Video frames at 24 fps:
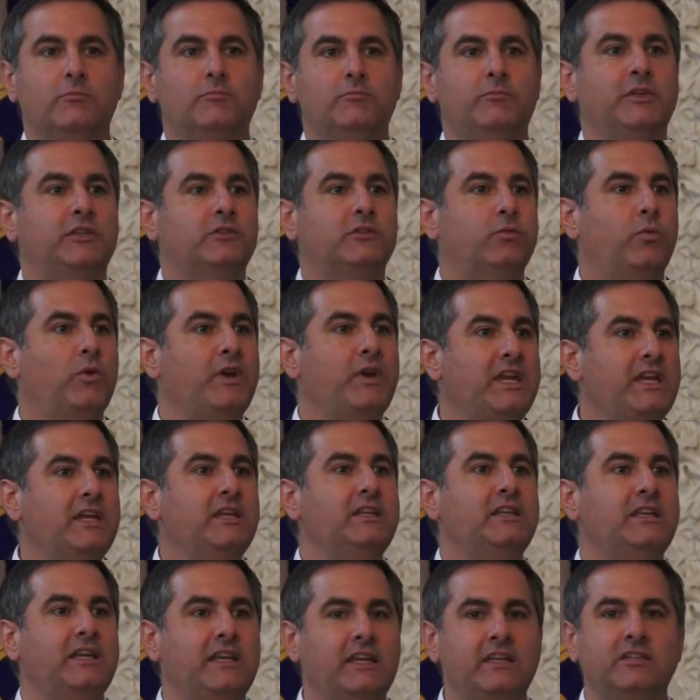
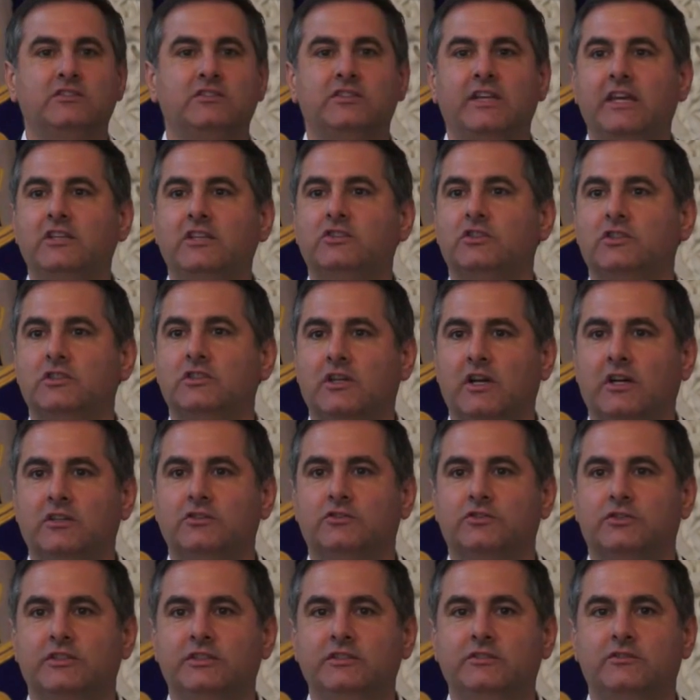between East Asian
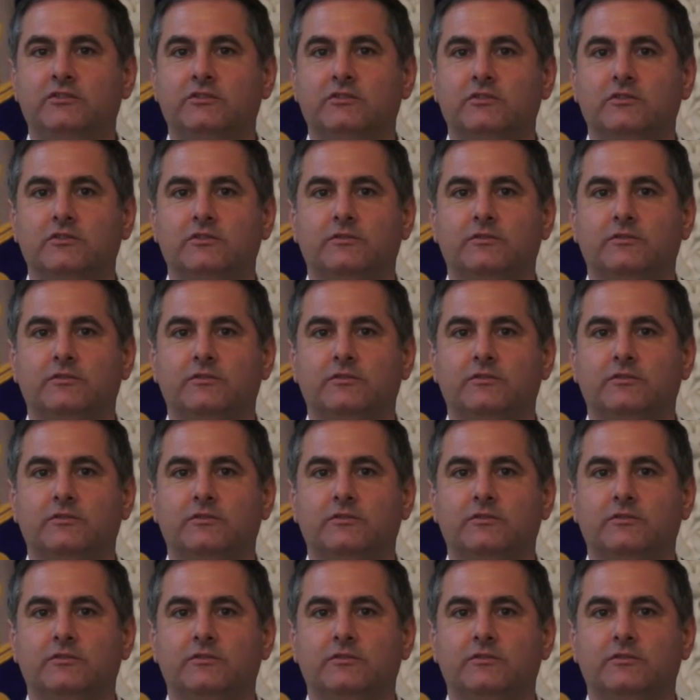countries.